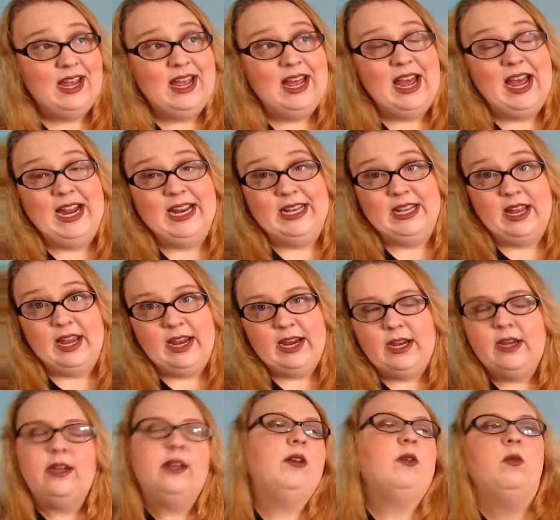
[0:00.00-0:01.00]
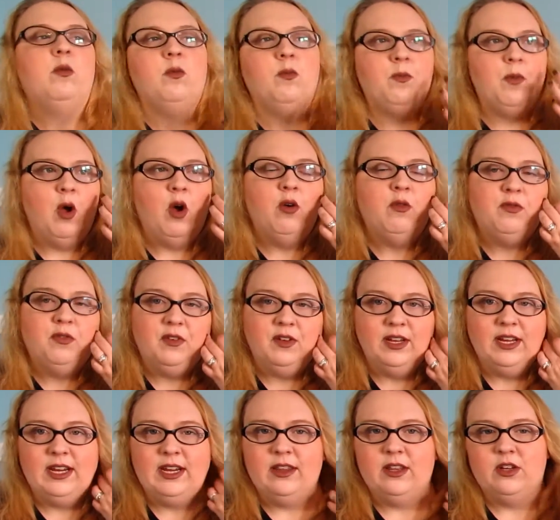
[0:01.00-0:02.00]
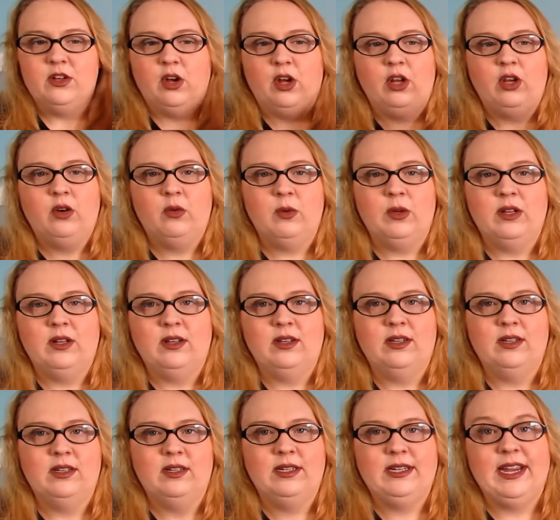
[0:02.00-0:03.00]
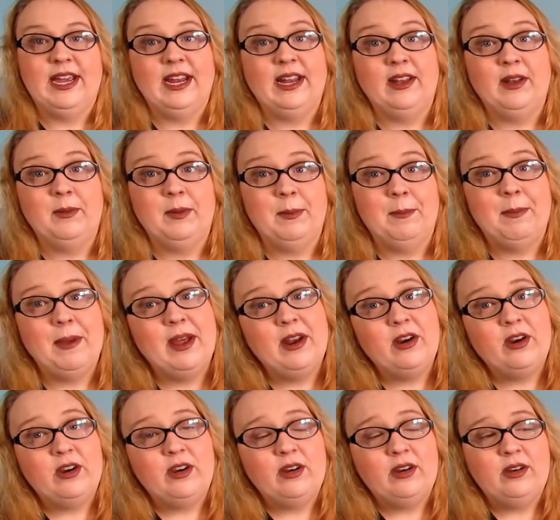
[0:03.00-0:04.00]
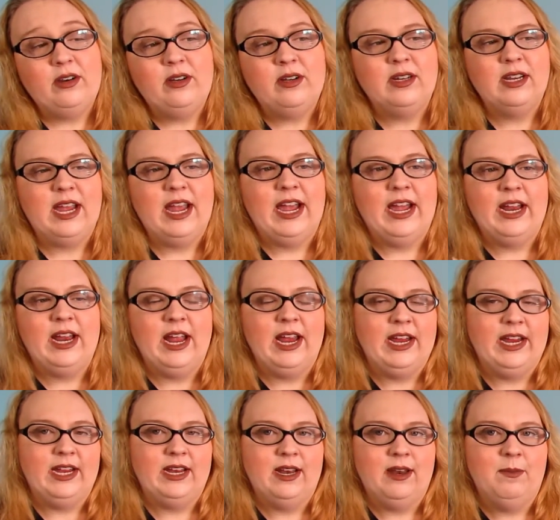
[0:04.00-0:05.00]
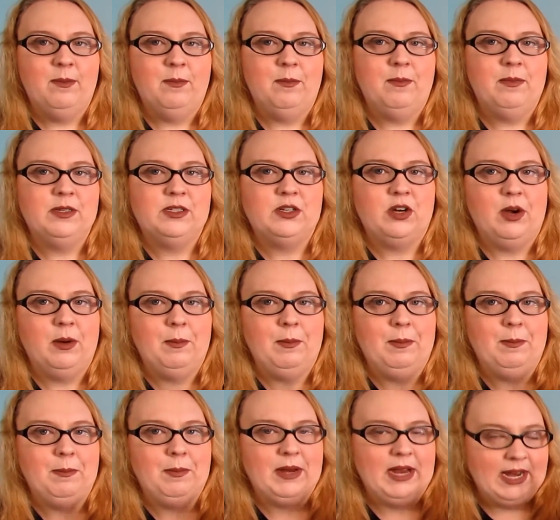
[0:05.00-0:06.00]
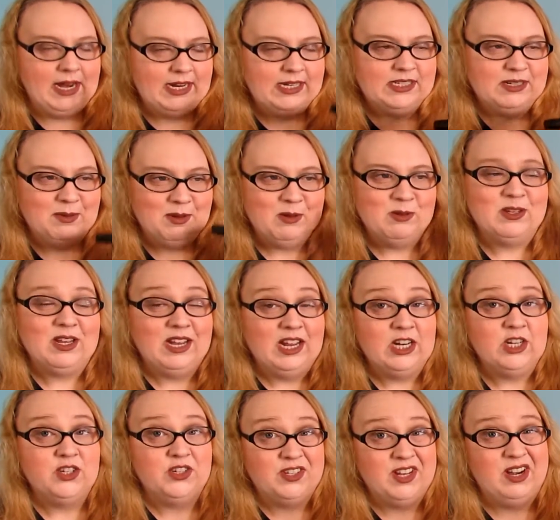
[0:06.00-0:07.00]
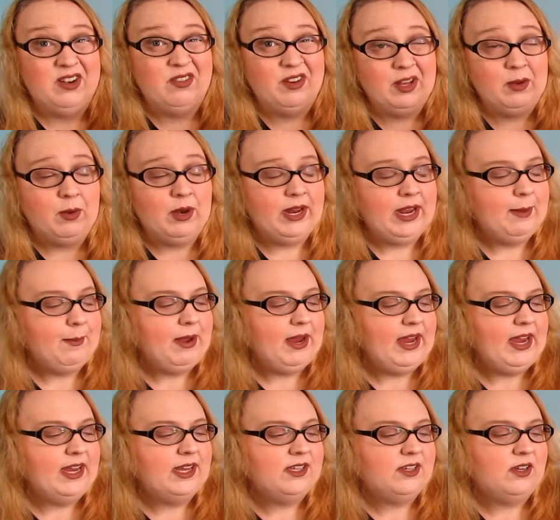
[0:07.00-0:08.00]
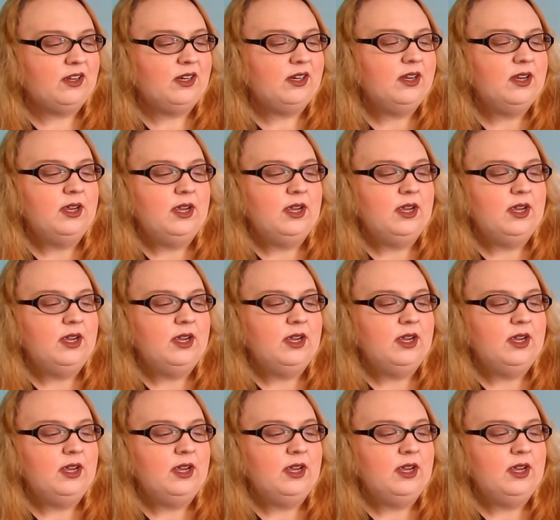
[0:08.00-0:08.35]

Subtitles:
I'd like. Hopefully the dollar will get a little bit better and I can start getting some of those collections that I really want to get my hands on.